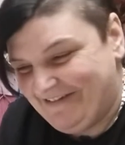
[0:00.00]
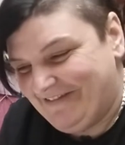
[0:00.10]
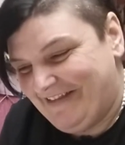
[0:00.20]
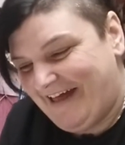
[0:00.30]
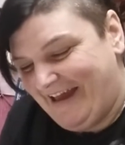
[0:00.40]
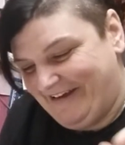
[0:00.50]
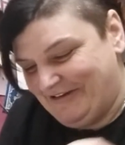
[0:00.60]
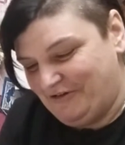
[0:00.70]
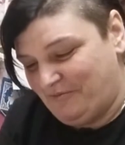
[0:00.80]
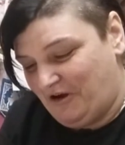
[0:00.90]
so thank you
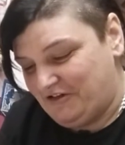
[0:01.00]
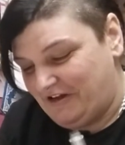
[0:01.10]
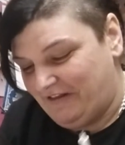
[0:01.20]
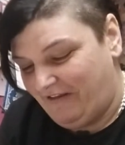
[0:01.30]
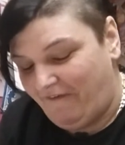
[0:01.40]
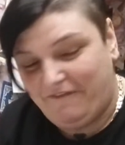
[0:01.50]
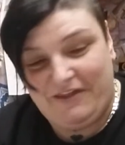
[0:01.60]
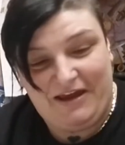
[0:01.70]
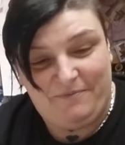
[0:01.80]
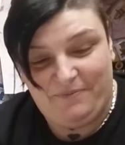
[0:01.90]
so much. Love
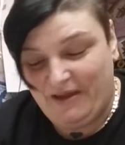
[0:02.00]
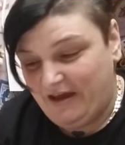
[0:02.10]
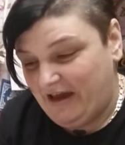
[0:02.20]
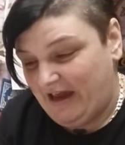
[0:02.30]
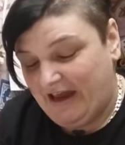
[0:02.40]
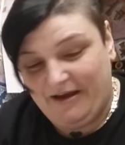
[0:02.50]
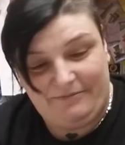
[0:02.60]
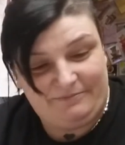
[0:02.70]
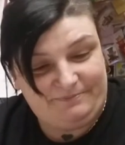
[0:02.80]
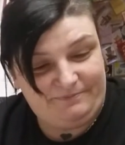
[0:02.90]
them.
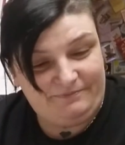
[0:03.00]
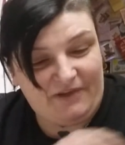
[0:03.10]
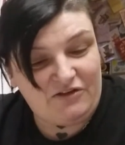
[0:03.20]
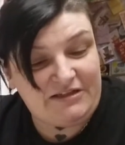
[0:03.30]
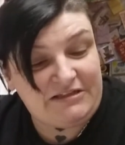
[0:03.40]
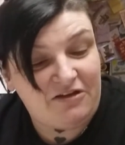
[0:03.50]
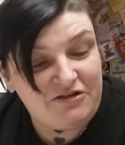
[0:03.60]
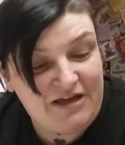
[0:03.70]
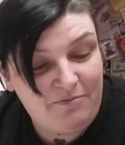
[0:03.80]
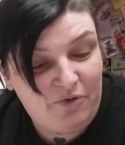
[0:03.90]
Um, so that's another
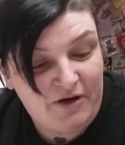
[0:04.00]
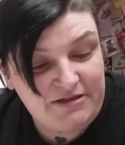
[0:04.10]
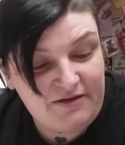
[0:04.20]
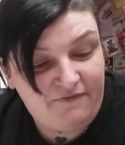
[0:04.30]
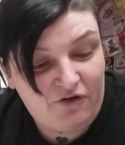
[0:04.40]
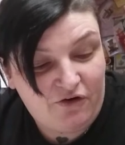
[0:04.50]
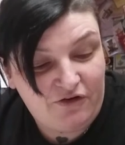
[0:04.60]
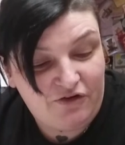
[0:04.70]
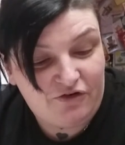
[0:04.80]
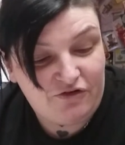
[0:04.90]
10 points for
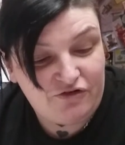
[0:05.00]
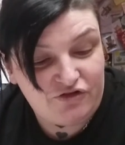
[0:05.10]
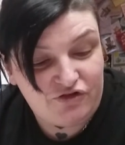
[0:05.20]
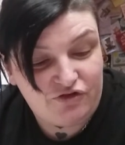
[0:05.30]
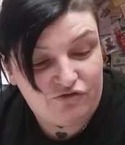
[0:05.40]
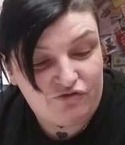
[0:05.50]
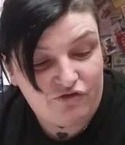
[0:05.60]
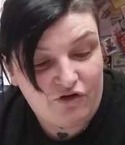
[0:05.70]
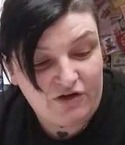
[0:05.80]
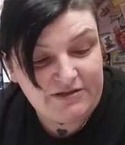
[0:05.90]
your
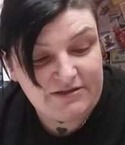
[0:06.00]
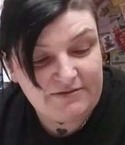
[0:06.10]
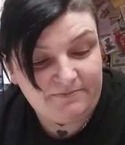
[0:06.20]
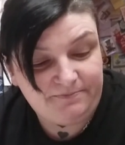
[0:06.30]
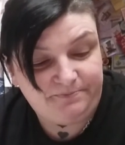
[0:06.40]
straws.